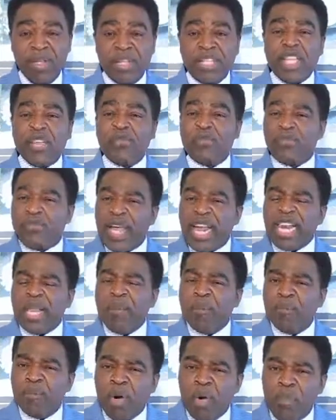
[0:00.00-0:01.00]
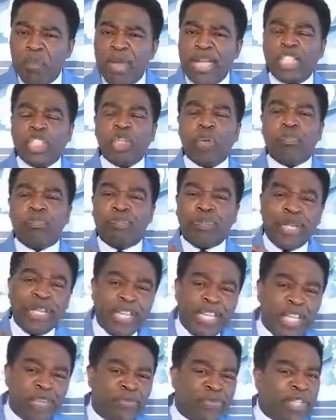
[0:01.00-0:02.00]
the very moment you
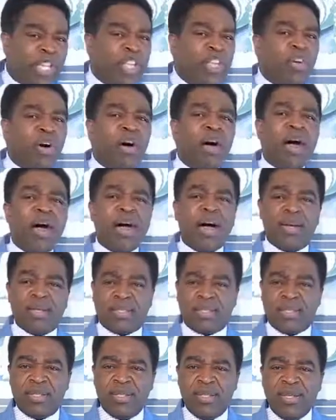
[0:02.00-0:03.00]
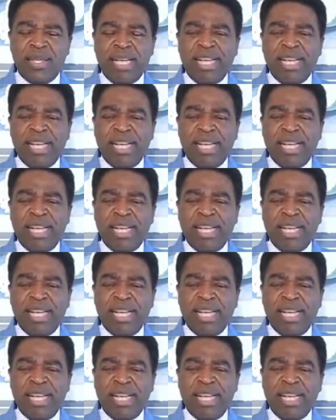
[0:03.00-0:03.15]
believed in your heart,